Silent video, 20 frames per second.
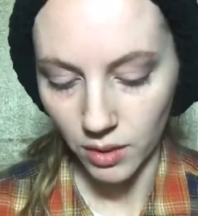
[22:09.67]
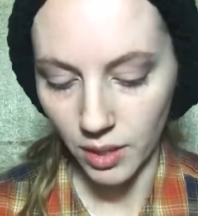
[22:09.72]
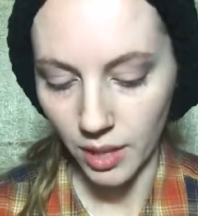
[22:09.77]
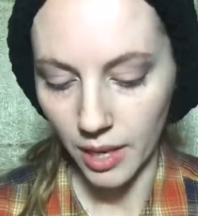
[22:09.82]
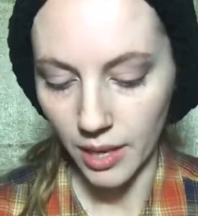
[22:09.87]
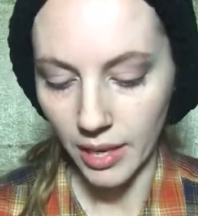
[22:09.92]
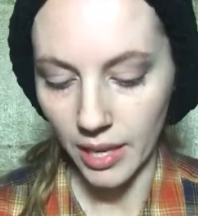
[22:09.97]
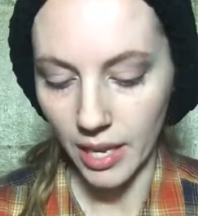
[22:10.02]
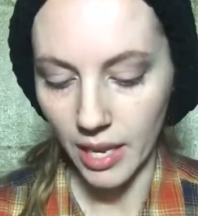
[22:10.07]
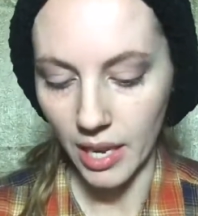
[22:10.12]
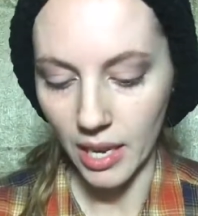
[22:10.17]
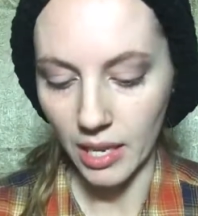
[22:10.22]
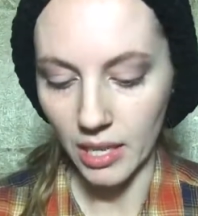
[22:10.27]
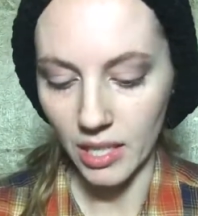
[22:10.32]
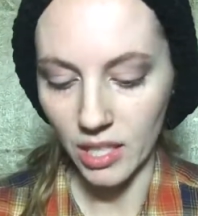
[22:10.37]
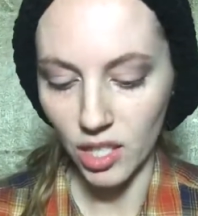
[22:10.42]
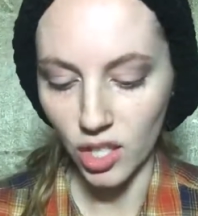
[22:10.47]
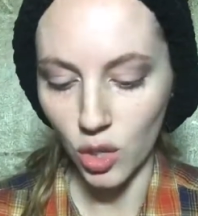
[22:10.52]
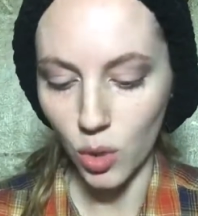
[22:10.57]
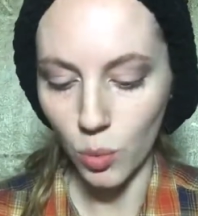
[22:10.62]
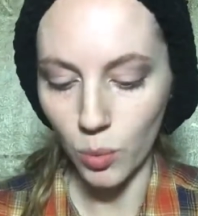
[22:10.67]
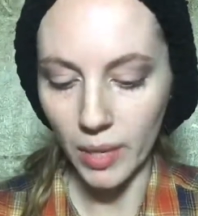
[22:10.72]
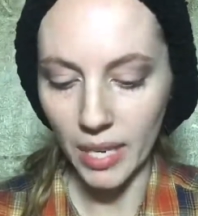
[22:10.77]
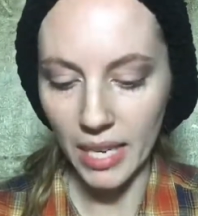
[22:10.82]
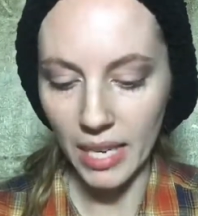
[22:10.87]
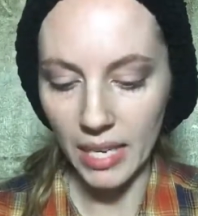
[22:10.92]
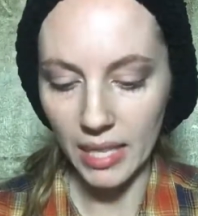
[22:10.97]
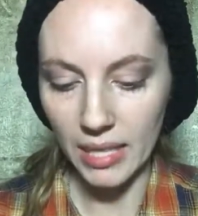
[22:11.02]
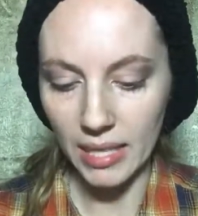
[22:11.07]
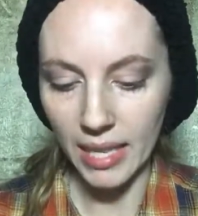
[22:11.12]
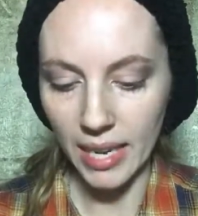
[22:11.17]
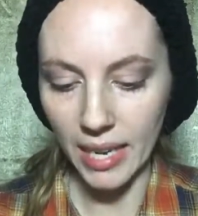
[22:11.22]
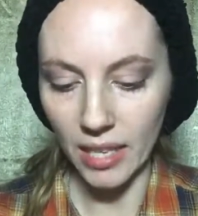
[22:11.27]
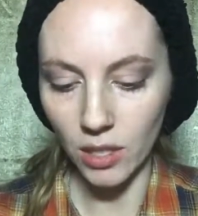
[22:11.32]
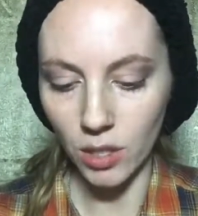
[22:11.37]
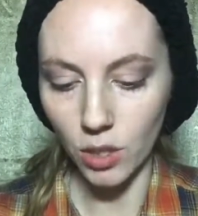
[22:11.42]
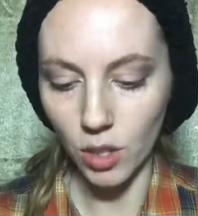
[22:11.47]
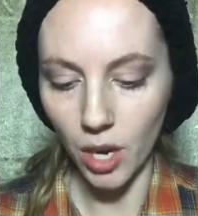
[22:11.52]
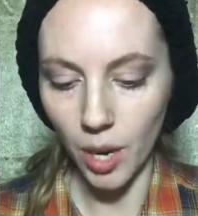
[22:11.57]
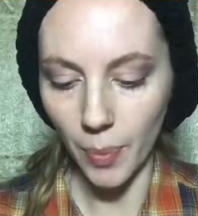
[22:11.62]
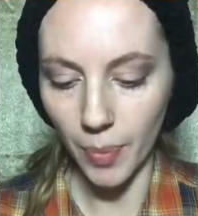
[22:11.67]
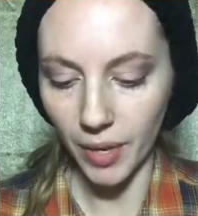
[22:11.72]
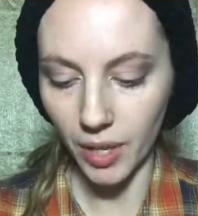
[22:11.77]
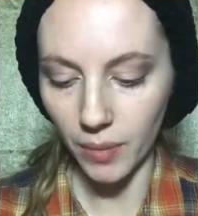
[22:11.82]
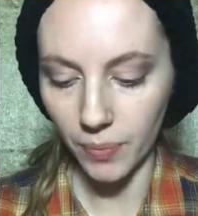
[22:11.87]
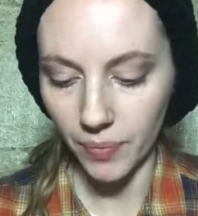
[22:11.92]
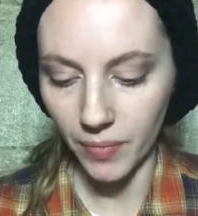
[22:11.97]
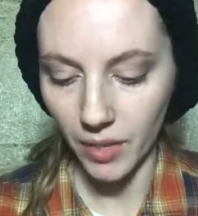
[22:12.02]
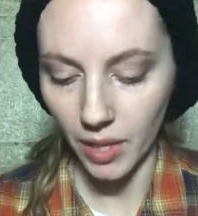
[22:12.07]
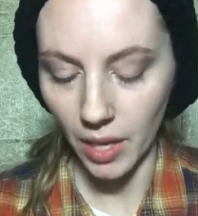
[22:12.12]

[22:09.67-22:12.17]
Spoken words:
And then squeeze that dropper.